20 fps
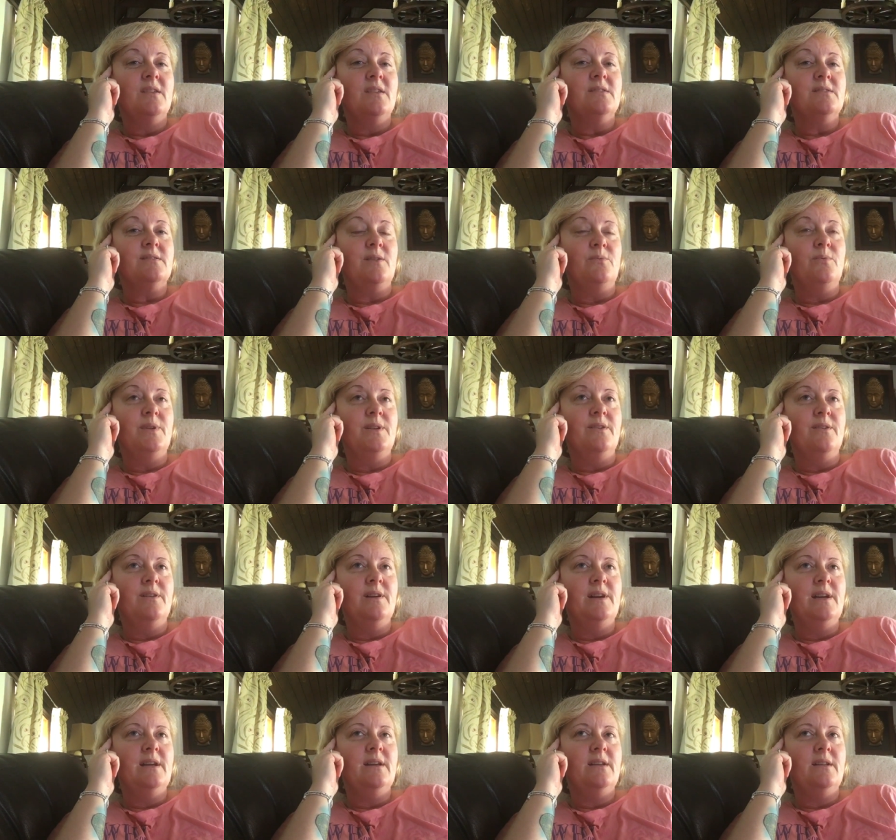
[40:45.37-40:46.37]
So when
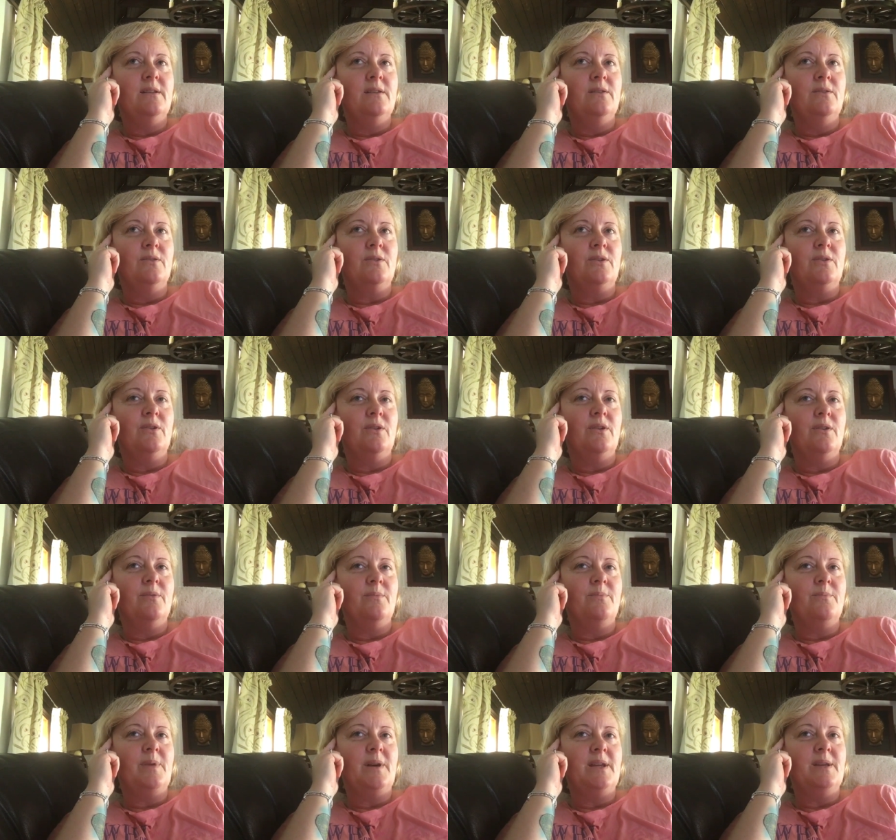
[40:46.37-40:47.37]
I look at
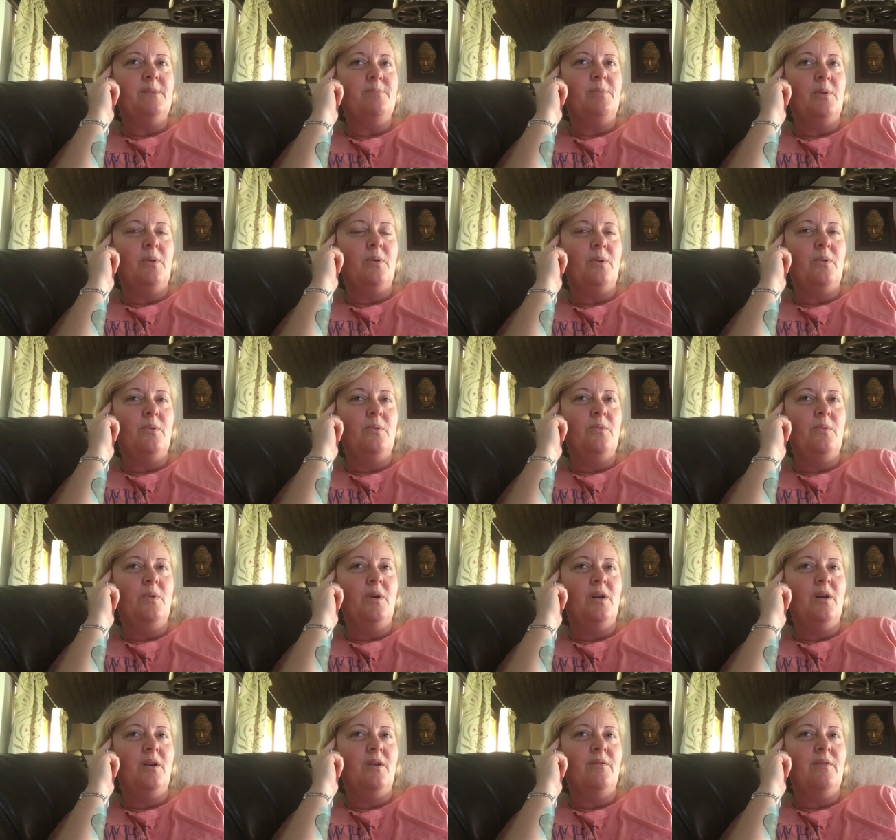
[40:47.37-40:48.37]
people
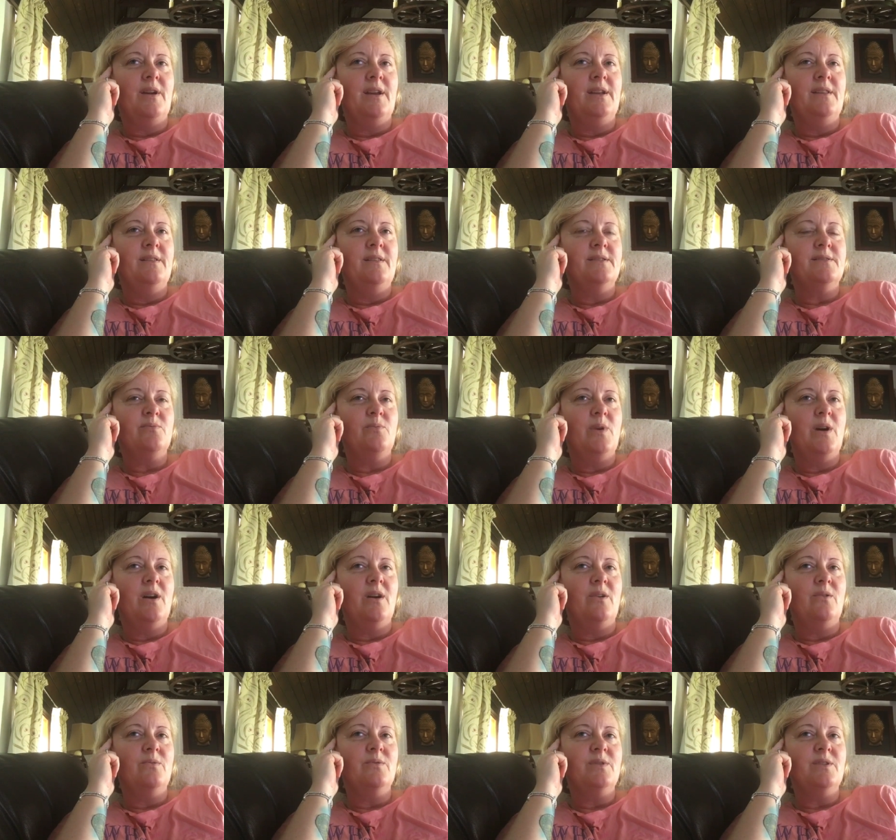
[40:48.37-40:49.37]
around in this
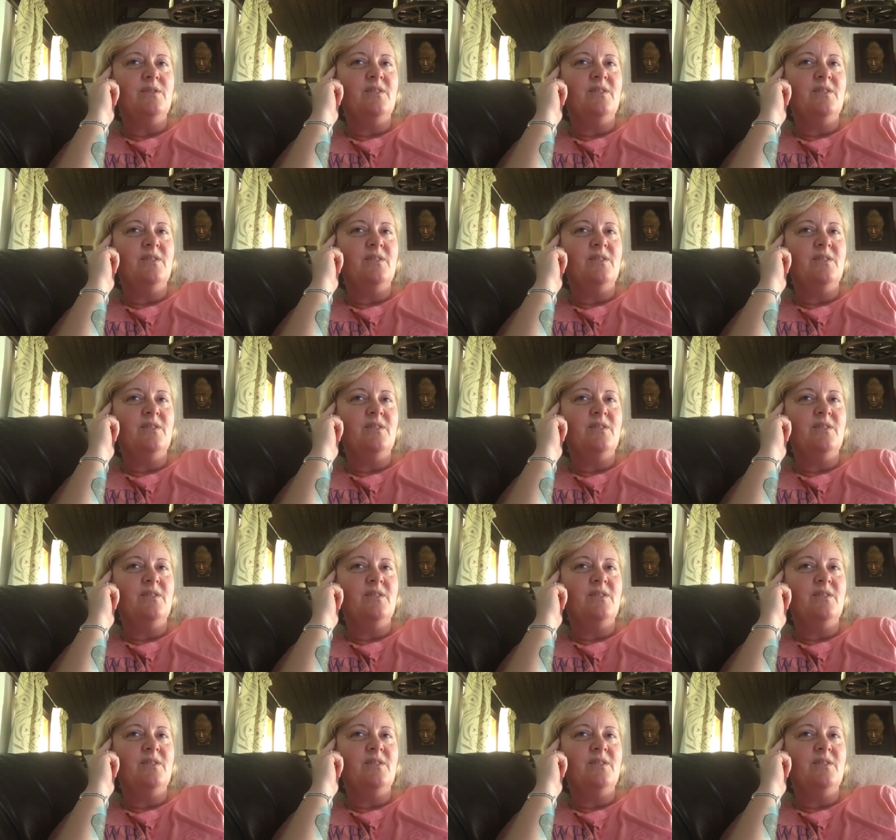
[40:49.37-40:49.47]
world,